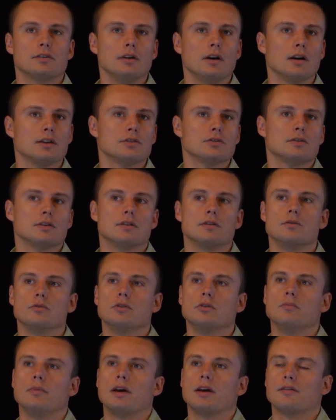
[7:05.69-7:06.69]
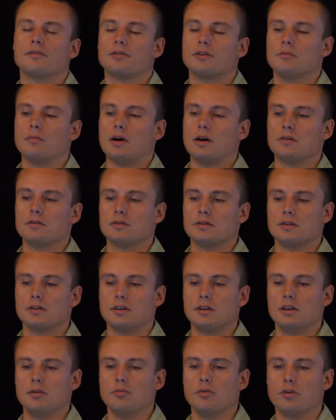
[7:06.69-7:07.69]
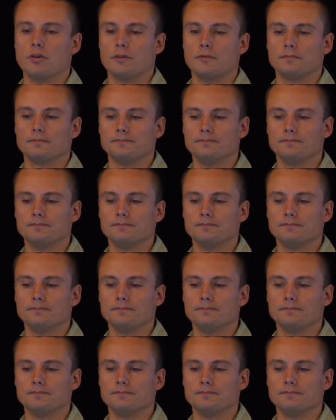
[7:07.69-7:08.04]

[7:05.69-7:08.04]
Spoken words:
touch than you would make for a mouse and keyboard.